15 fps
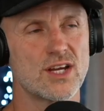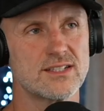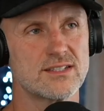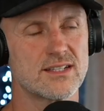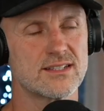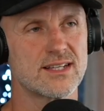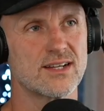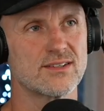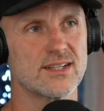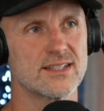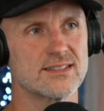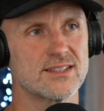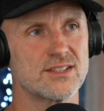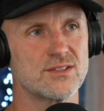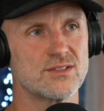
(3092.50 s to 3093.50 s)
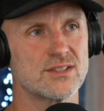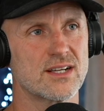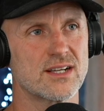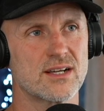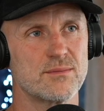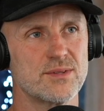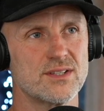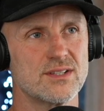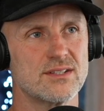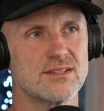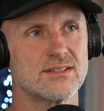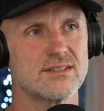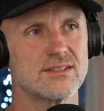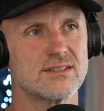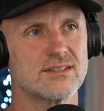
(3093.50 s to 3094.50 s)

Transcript: chase it down? Like, how come you didn't?